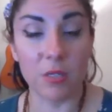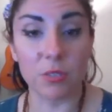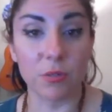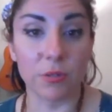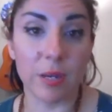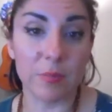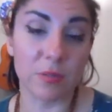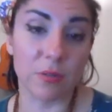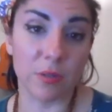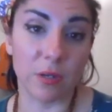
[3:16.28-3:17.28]
So your labs
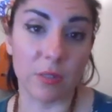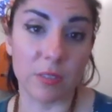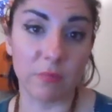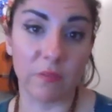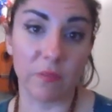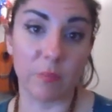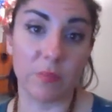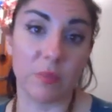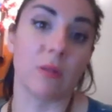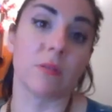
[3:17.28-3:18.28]
are
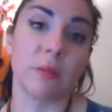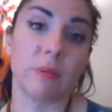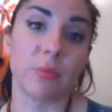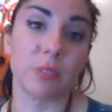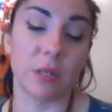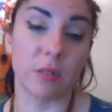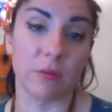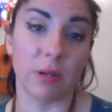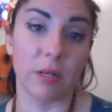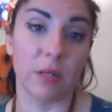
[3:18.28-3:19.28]
70% of the
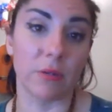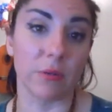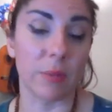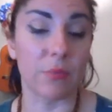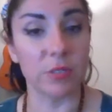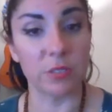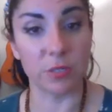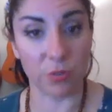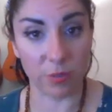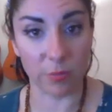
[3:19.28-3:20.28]
grade and your lab quizzes
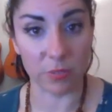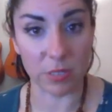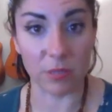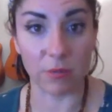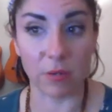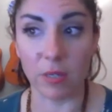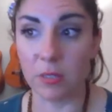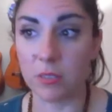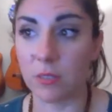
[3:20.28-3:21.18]
are 30% of the grade.